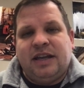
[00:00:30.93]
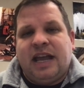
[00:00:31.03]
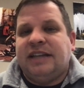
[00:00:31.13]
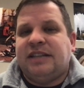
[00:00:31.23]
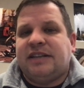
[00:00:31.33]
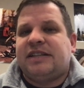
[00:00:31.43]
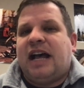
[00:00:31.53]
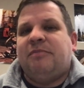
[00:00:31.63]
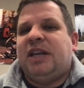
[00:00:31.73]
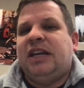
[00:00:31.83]
It does
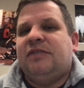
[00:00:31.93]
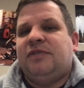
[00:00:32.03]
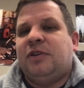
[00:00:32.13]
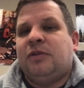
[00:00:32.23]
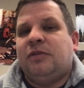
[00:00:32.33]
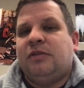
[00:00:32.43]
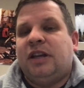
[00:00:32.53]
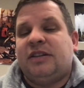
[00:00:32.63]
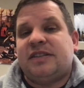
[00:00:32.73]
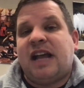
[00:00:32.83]
not
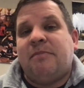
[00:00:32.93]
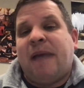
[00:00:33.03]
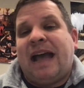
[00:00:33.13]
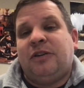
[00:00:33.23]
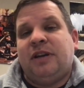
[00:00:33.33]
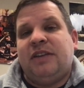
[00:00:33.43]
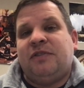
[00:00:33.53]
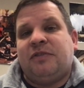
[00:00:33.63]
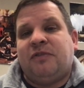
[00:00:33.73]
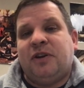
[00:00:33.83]
matter if
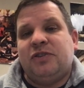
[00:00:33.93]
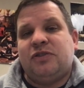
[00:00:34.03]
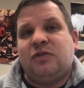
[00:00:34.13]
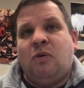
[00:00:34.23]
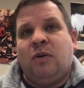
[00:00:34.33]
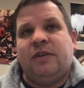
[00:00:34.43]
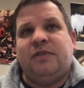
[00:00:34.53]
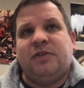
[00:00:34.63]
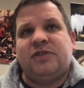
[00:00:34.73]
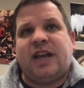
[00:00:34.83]
you're first or if
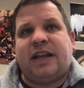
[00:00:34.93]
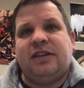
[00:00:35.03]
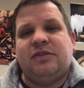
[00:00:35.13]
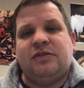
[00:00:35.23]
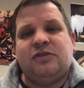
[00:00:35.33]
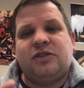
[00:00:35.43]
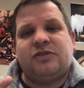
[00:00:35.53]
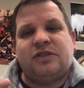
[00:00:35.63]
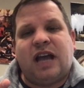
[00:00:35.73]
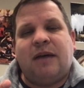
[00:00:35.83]
you're second,
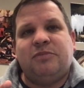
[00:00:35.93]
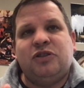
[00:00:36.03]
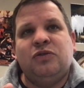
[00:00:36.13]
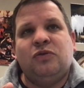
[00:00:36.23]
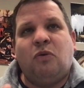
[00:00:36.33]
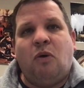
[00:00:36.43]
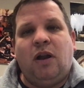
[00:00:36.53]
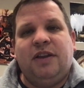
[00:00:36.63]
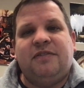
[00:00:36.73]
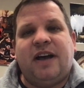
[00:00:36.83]
just top 2
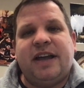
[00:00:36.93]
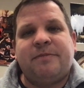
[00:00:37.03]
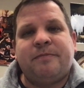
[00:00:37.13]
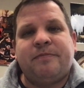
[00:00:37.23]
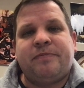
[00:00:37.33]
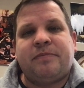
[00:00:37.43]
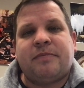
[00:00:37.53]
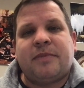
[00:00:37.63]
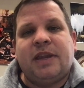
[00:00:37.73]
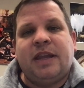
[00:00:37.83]
qualify.
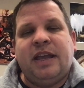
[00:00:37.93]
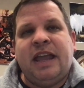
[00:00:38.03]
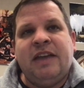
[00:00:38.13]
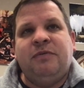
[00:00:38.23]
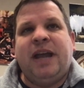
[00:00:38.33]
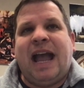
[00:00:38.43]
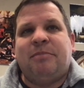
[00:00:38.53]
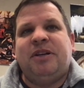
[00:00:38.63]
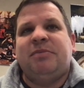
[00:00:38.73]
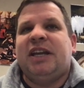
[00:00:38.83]
If we
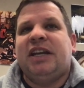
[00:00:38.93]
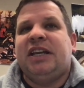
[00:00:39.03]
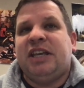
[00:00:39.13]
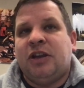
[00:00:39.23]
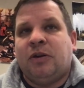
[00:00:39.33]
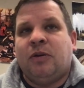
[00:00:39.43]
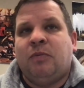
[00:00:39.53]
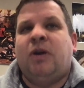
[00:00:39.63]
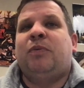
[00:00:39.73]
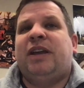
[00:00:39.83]
happen to be in a year
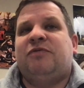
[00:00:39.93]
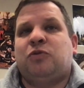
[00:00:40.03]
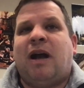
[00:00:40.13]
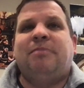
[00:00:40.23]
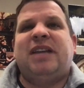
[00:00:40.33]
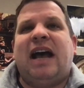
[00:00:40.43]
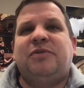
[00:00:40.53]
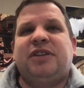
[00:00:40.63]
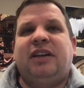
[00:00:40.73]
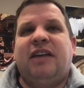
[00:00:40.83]
where we have dropped
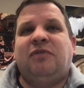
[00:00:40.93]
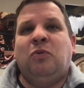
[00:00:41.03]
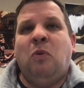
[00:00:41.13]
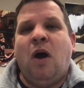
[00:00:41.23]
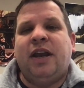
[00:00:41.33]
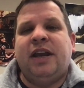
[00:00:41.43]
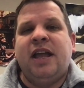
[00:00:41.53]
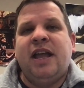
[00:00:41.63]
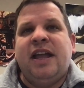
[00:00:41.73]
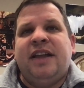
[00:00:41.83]
down to level 1,
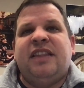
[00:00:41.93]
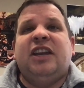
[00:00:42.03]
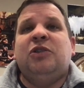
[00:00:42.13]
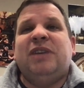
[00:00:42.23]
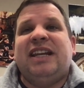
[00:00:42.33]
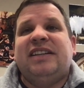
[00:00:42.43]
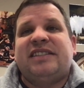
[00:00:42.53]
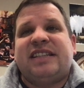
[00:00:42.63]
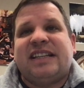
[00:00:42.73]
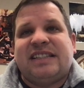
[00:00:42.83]
then you need
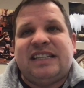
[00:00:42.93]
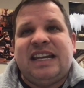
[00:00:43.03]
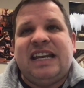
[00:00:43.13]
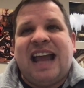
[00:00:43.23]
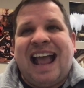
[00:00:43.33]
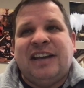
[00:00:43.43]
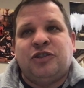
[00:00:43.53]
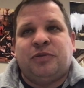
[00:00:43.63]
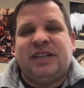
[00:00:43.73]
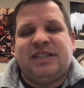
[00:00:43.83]
16
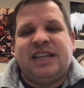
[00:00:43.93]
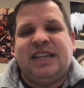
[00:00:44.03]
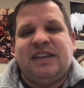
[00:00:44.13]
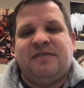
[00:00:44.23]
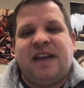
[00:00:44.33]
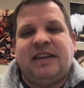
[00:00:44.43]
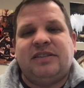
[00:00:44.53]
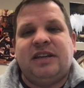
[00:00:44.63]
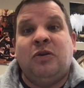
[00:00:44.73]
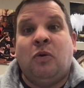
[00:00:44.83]
entries in the
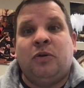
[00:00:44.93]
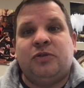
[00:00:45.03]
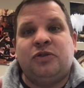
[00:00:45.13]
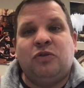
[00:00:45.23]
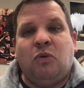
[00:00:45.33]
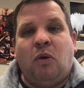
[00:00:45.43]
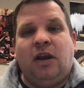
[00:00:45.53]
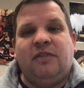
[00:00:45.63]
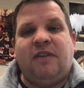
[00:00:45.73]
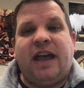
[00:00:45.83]
event in order to
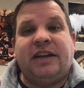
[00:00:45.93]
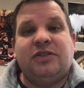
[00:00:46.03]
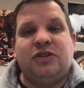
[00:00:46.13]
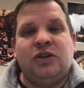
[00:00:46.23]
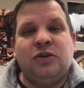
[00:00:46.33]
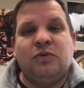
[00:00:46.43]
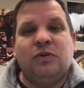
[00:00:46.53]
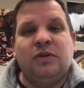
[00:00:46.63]
qualify 2.